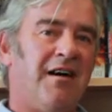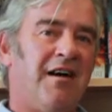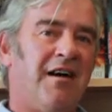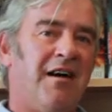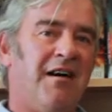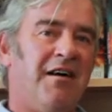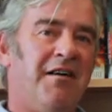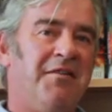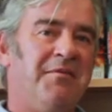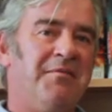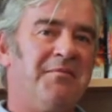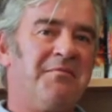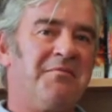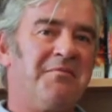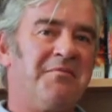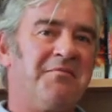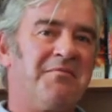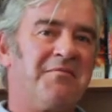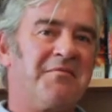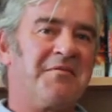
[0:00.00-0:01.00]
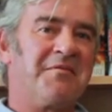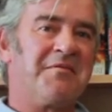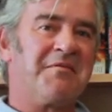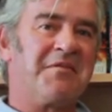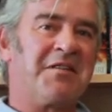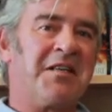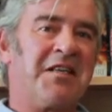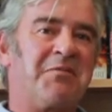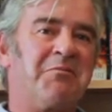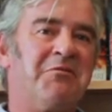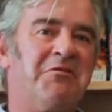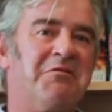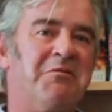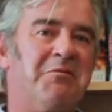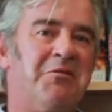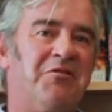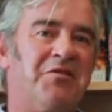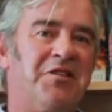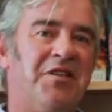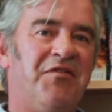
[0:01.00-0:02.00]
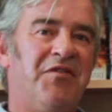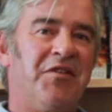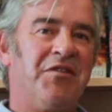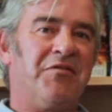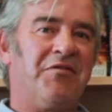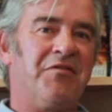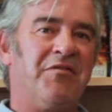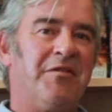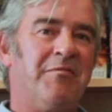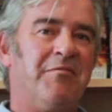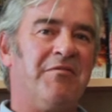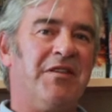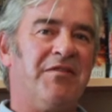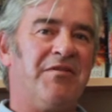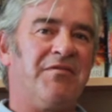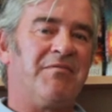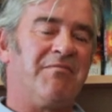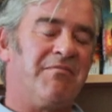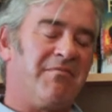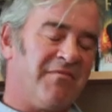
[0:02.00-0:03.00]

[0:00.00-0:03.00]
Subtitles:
gets more and more difficult for them, with